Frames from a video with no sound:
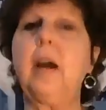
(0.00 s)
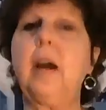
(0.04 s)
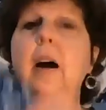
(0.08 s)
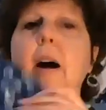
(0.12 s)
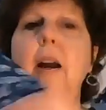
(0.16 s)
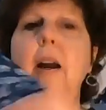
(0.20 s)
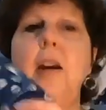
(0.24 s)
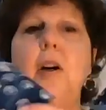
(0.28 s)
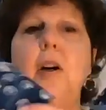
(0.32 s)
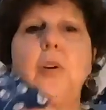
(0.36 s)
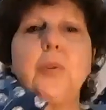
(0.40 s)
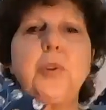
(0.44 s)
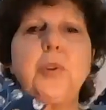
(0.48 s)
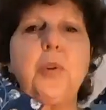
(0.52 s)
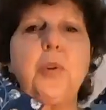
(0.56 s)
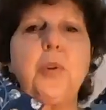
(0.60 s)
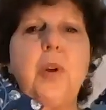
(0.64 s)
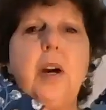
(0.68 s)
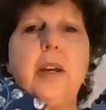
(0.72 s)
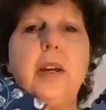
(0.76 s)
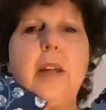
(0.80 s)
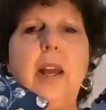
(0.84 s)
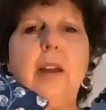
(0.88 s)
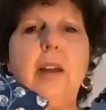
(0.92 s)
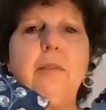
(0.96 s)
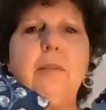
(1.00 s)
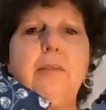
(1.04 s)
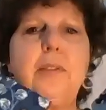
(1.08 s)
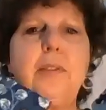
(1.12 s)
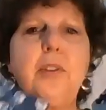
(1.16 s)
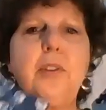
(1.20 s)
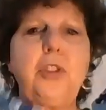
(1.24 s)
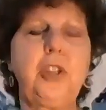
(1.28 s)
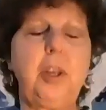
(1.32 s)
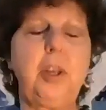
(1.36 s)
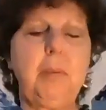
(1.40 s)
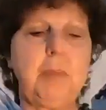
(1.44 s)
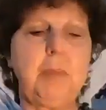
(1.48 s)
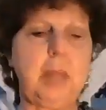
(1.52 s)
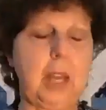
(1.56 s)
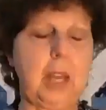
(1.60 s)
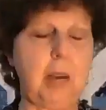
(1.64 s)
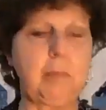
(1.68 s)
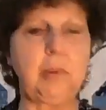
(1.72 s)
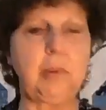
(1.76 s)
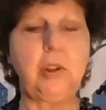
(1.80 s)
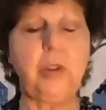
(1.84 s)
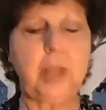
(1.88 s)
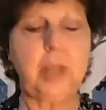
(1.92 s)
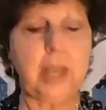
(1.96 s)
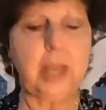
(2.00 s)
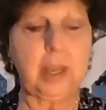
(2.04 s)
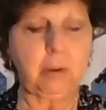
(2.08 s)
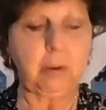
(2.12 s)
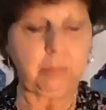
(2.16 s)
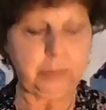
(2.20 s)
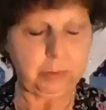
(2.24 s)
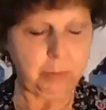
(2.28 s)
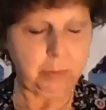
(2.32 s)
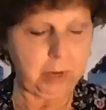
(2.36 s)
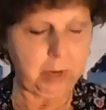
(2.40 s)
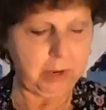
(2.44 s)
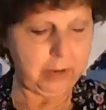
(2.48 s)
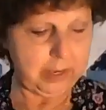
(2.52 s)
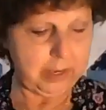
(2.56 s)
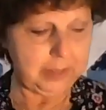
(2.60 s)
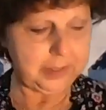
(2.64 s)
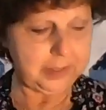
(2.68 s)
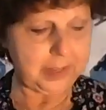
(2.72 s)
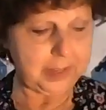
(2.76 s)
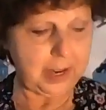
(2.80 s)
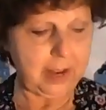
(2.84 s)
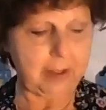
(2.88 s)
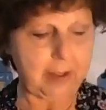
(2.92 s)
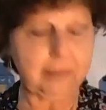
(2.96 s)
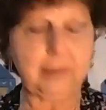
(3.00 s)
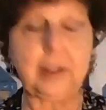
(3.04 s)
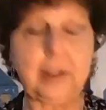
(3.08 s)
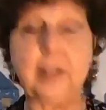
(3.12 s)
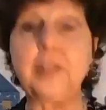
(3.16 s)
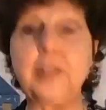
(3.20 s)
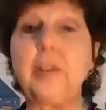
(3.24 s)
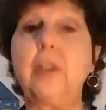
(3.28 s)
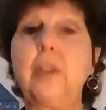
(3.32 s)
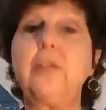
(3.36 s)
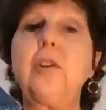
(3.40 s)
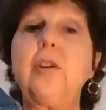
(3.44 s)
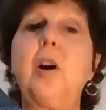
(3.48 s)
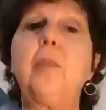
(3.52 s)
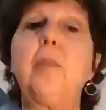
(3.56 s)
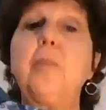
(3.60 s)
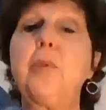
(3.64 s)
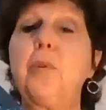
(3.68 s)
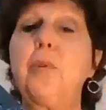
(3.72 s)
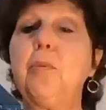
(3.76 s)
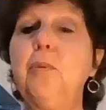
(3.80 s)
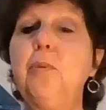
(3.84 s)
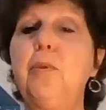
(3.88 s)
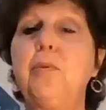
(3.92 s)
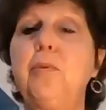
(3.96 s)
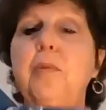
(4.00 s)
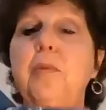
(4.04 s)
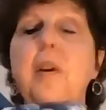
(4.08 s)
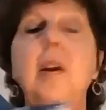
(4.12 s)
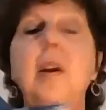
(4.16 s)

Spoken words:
I also cut F, the chimney. I'm looking, where is F? And it's on top of the roof.